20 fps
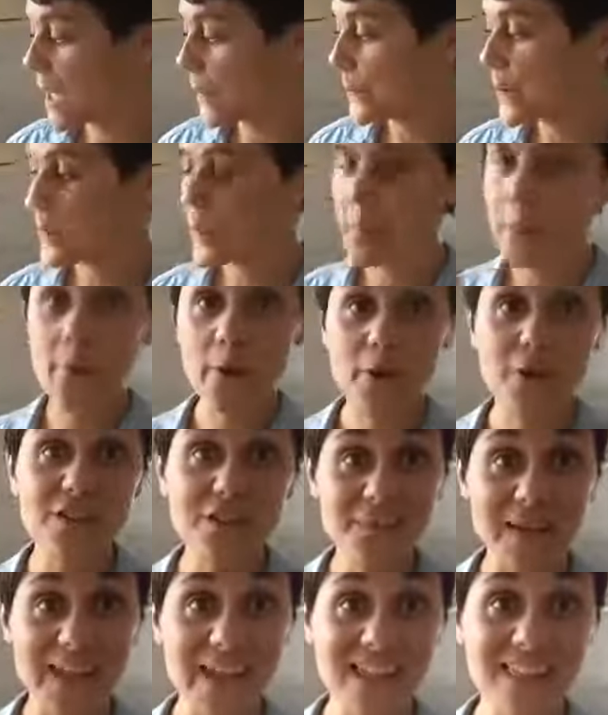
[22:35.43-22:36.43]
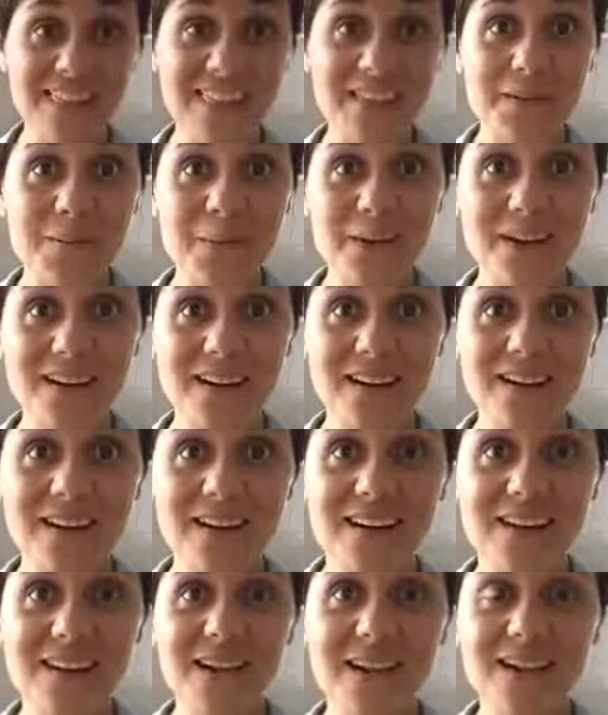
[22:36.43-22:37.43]
But by putting them in the burger,
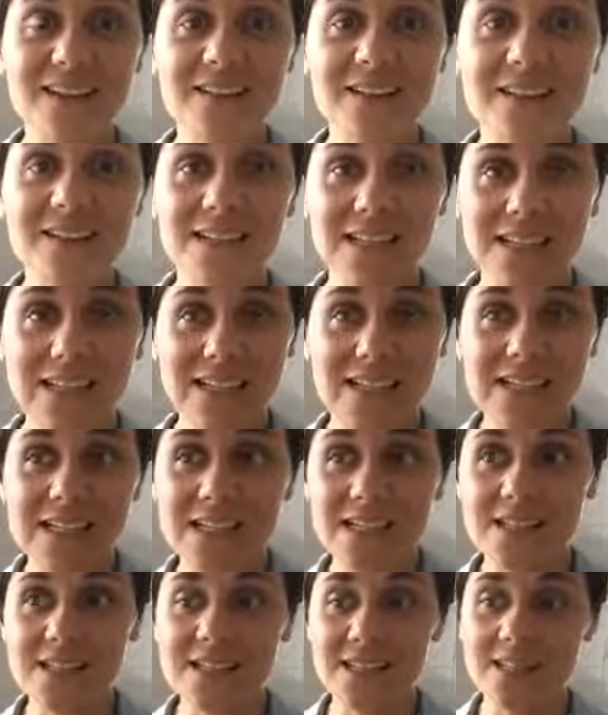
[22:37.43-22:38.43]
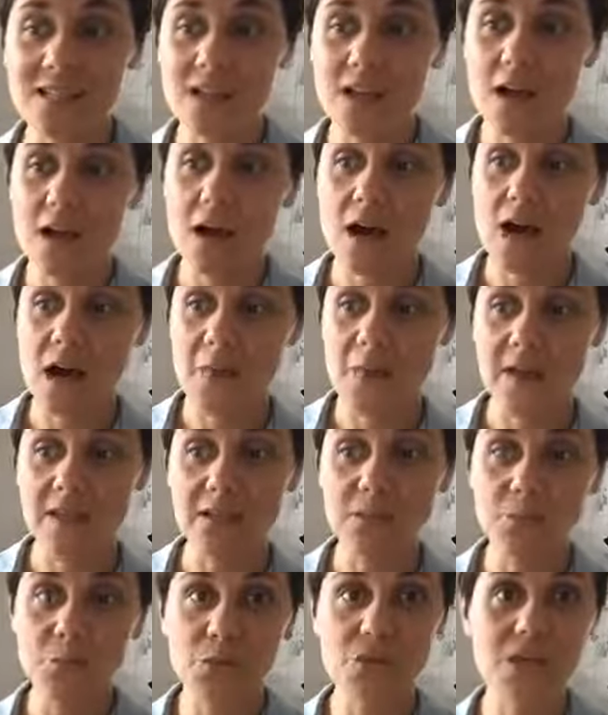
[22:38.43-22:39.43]
then that heat and the
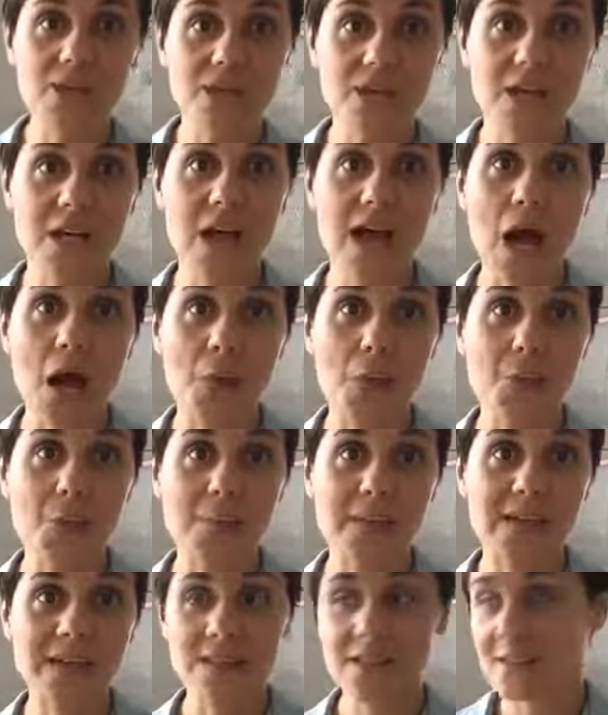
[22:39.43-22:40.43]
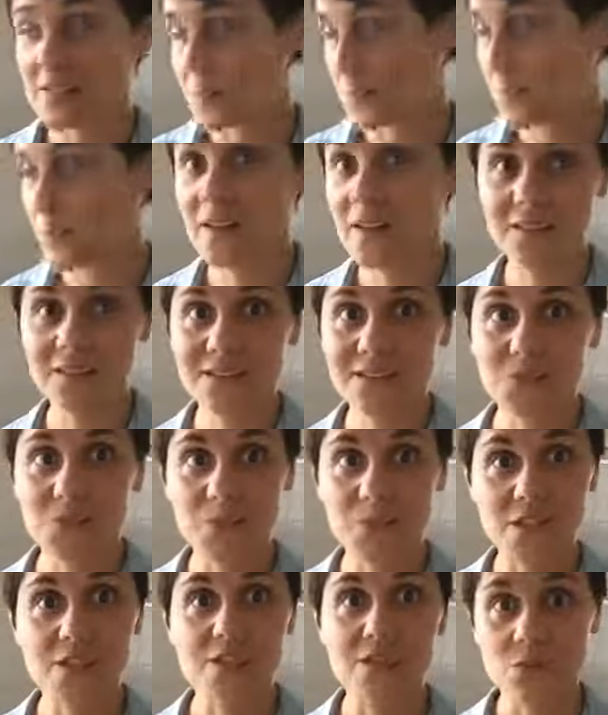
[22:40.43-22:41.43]
moisture makes it melt,
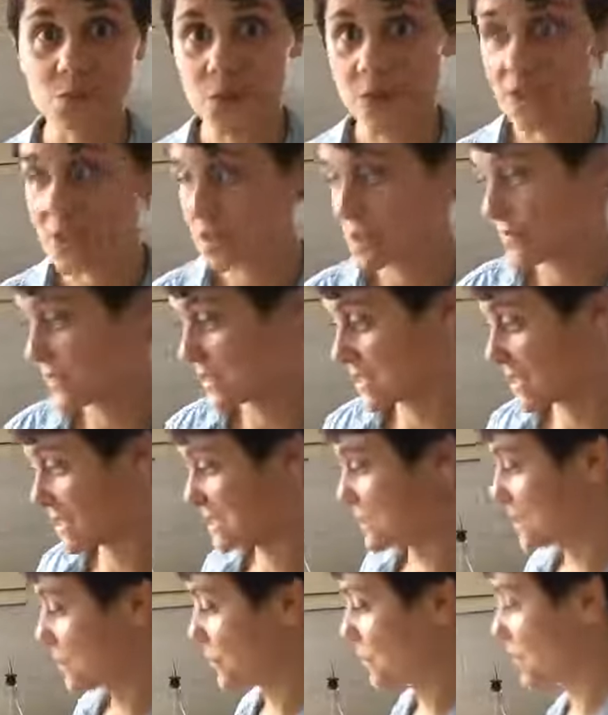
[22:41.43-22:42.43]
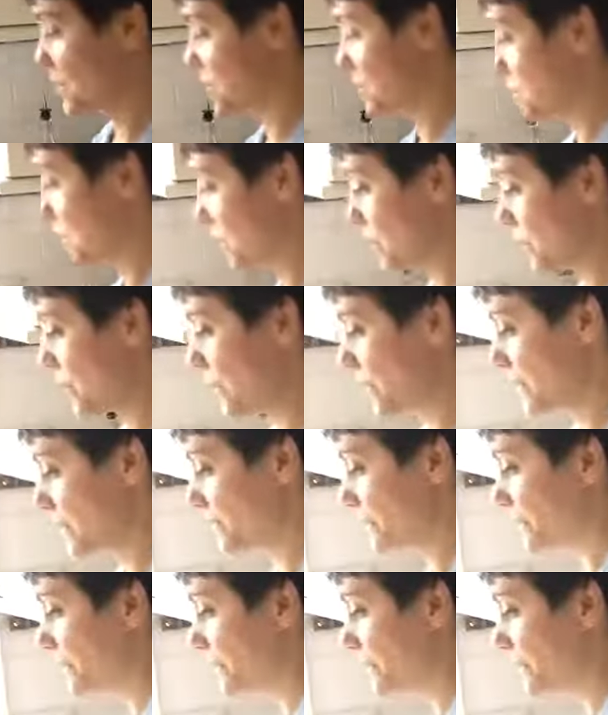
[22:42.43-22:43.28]
which is fantastic, which is what we want.